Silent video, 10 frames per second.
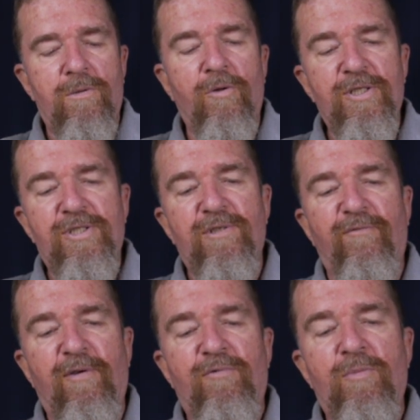oh, this is the
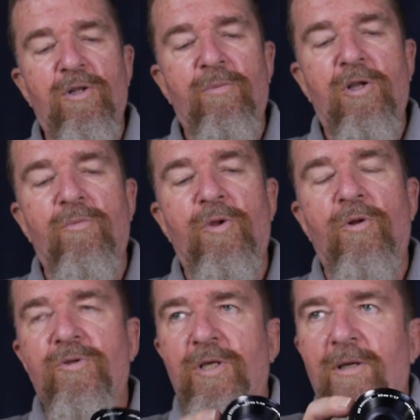50 millimeter
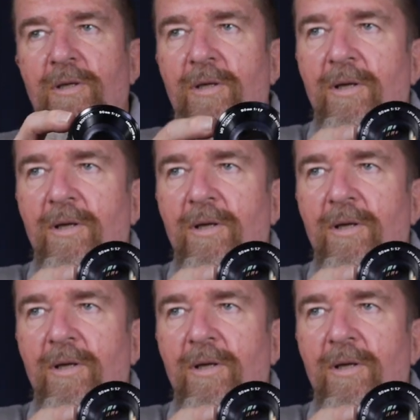Minolta.